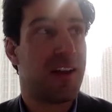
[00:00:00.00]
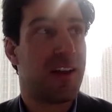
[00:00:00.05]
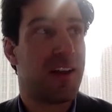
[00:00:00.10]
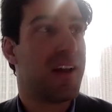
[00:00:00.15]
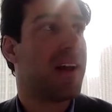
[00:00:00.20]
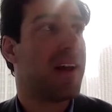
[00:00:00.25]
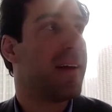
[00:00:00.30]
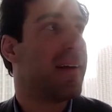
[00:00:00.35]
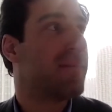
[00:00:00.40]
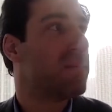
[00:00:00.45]

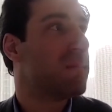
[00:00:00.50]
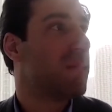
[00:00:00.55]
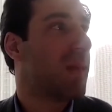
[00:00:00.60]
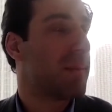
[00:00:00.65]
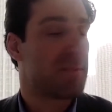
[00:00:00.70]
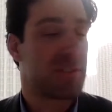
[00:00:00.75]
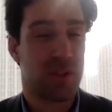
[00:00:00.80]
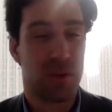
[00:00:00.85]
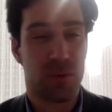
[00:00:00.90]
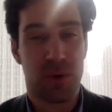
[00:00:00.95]
I'm
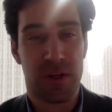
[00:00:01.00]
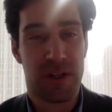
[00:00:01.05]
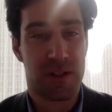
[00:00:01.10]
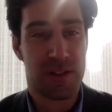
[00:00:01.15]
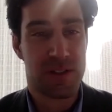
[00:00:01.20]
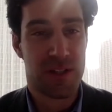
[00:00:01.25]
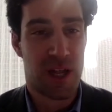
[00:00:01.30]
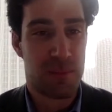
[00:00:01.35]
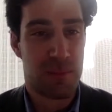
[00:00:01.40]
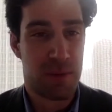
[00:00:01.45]
still working
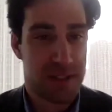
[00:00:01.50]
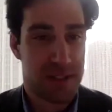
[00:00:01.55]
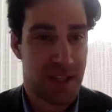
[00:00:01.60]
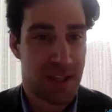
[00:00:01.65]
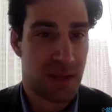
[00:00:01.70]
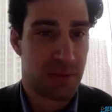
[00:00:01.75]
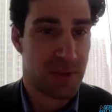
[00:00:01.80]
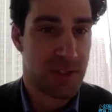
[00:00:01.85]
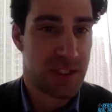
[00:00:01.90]
side by side with